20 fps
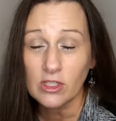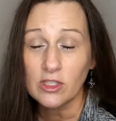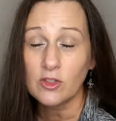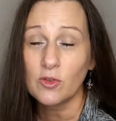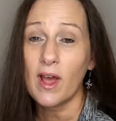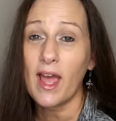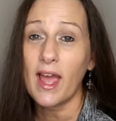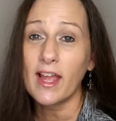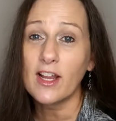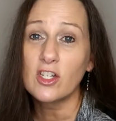so
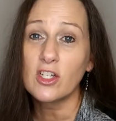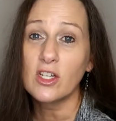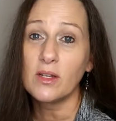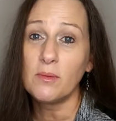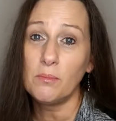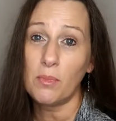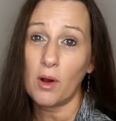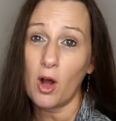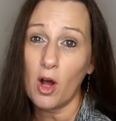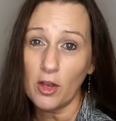I actually
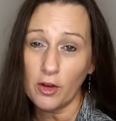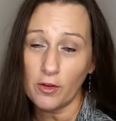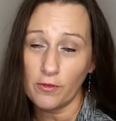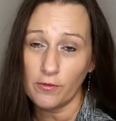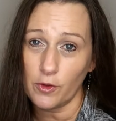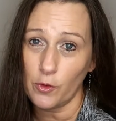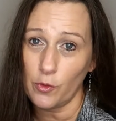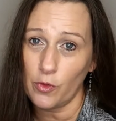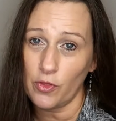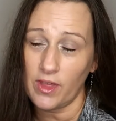bought a
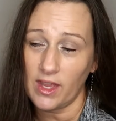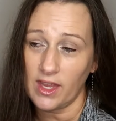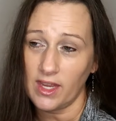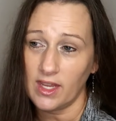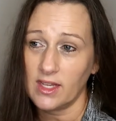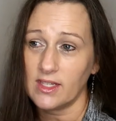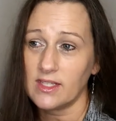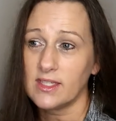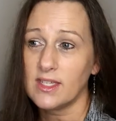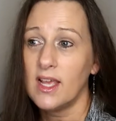few
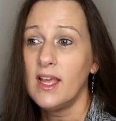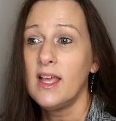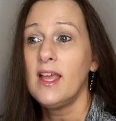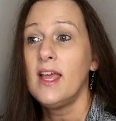things,